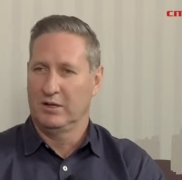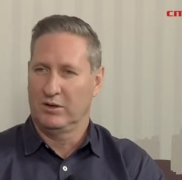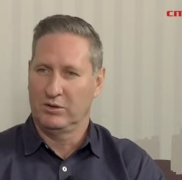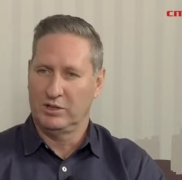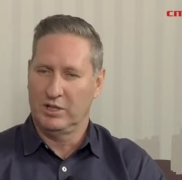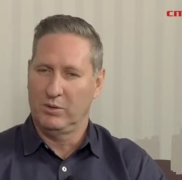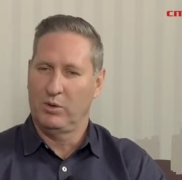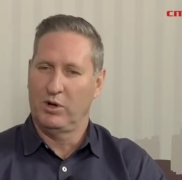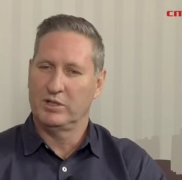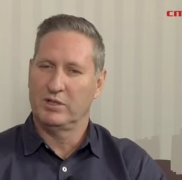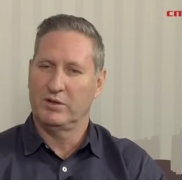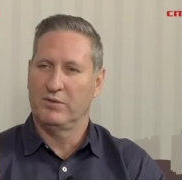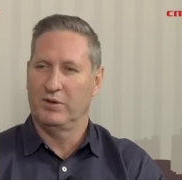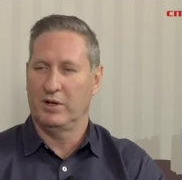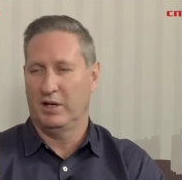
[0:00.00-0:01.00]
because there was
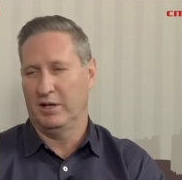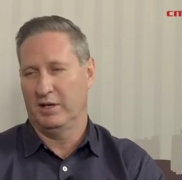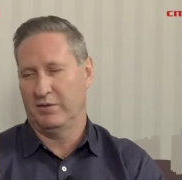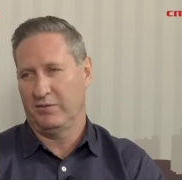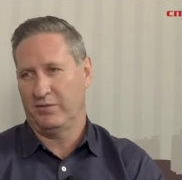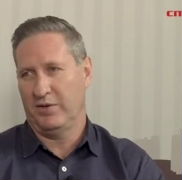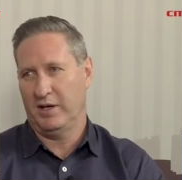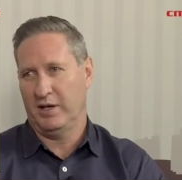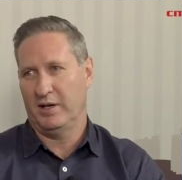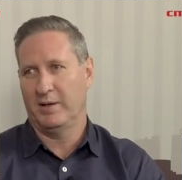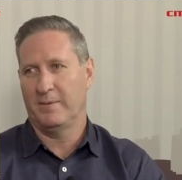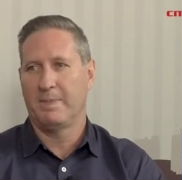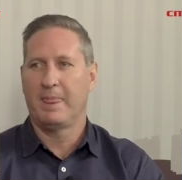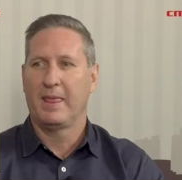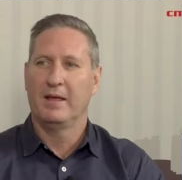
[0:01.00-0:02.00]
a, a fear